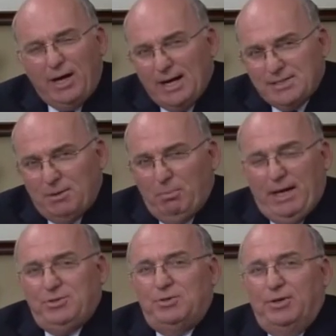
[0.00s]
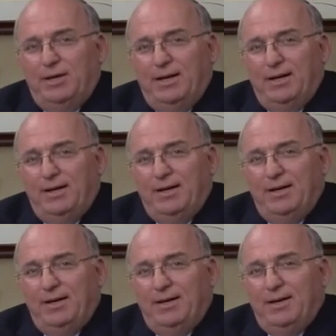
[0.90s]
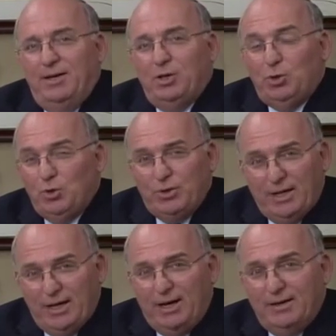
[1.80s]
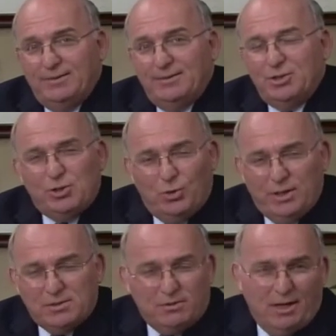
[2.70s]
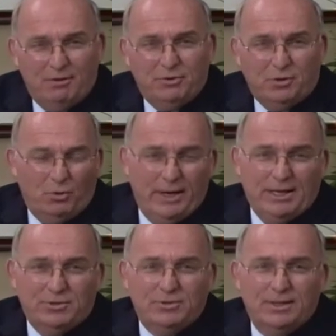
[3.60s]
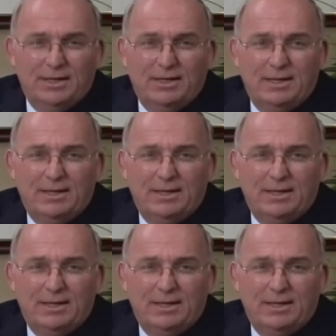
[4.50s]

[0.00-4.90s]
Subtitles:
You're God's ambassador. You're there to show His love and grace,